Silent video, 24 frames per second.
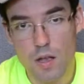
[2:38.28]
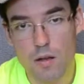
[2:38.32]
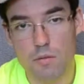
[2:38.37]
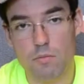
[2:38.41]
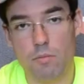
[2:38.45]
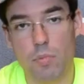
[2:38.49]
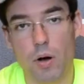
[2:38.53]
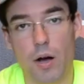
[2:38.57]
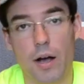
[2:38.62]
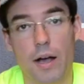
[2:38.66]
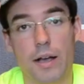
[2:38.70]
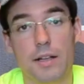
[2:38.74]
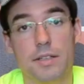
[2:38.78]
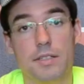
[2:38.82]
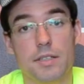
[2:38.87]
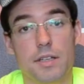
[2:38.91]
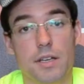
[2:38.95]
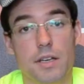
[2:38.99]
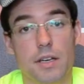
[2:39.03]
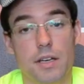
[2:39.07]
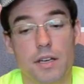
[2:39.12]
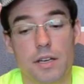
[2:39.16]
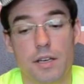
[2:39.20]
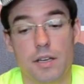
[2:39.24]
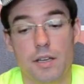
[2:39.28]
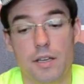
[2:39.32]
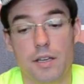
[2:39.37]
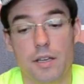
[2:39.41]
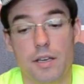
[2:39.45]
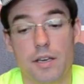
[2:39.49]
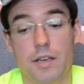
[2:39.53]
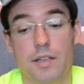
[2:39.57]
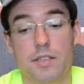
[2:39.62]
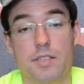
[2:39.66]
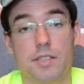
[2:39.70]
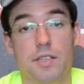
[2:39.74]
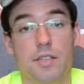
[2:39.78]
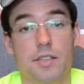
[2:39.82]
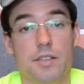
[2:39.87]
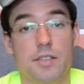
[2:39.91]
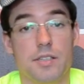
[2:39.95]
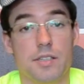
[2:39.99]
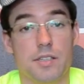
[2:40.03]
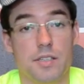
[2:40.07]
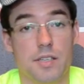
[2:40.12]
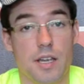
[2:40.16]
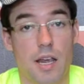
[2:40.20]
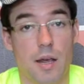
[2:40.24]
but is it
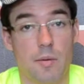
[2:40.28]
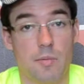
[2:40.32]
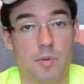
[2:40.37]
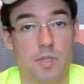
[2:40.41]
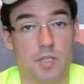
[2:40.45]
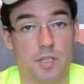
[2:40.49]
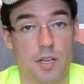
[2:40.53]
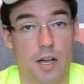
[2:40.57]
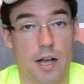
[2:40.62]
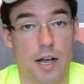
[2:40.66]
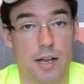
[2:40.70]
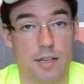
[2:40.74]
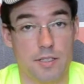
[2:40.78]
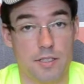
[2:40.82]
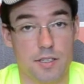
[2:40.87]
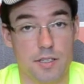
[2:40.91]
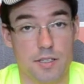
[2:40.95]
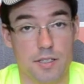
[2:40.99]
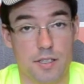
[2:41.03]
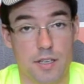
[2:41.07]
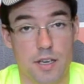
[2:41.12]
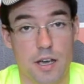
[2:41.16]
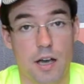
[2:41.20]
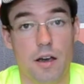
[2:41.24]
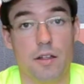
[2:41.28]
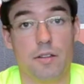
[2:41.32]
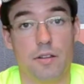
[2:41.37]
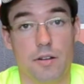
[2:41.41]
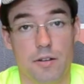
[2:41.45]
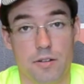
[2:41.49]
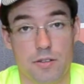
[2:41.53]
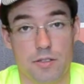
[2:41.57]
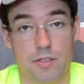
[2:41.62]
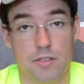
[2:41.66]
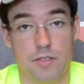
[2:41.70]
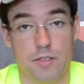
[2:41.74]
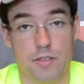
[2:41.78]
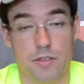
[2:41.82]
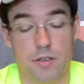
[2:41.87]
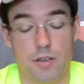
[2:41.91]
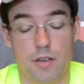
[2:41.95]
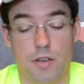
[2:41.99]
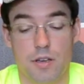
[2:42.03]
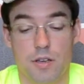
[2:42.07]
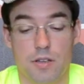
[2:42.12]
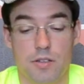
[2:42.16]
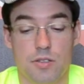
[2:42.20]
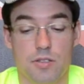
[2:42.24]
the same size as the others?"
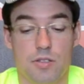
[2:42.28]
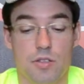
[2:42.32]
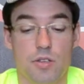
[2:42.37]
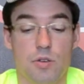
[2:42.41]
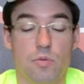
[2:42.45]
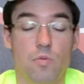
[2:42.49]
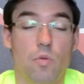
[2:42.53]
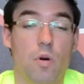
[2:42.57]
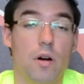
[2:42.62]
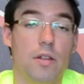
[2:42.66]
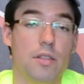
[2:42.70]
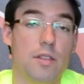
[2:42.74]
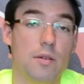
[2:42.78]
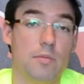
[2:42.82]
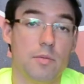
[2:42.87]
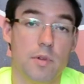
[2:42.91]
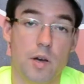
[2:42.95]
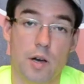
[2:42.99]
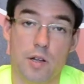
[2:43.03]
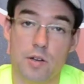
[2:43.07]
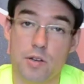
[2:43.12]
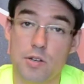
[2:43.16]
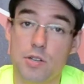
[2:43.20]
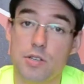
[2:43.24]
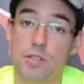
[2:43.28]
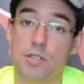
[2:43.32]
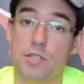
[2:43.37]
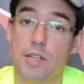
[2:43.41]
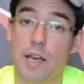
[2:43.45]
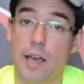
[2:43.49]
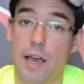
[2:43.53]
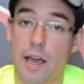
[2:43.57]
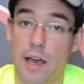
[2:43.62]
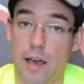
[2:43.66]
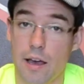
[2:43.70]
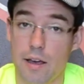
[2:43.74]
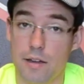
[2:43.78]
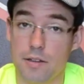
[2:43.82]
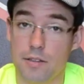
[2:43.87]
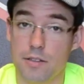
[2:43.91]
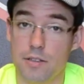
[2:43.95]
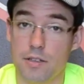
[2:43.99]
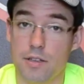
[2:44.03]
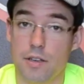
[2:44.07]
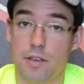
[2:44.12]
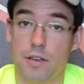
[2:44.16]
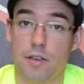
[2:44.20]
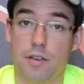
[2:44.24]
So you want them to understand
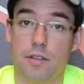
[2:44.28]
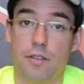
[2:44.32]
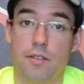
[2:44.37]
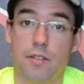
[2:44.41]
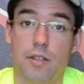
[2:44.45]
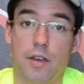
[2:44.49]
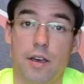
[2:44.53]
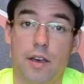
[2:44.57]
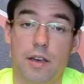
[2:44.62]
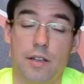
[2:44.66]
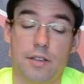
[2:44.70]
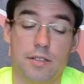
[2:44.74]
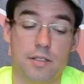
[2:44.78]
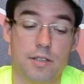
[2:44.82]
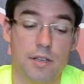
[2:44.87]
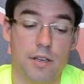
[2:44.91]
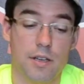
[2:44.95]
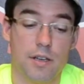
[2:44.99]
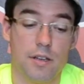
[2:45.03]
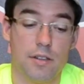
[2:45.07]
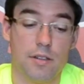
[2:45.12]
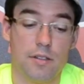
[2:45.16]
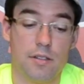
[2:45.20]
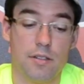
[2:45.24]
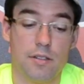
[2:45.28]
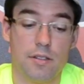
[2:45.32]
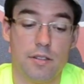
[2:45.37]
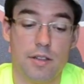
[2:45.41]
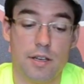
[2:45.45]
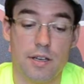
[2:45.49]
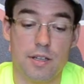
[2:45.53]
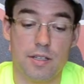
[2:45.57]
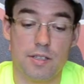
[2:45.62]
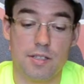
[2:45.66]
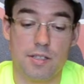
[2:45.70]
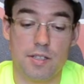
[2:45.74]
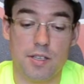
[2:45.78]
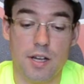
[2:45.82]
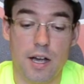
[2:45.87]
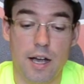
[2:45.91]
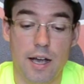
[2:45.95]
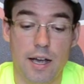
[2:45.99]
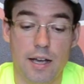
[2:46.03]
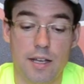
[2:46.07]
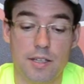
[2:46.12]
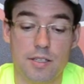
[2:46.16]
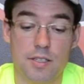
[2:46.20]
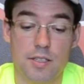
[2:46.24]
that
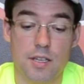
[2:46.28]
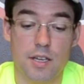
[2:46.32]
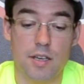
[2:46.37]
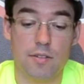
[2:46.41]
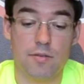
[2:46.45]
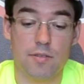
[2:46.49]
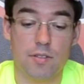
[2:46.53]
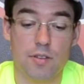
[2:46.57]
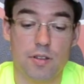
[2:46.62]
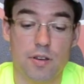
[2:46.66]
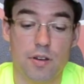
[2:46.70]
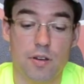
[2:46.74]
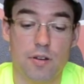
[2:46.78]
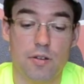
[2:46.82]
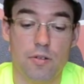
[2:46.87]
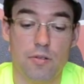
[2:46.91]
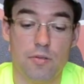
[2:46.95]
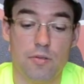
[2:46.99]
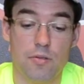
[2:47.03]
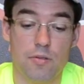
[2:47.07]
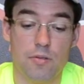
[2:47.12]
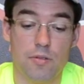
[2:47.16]
sides, even though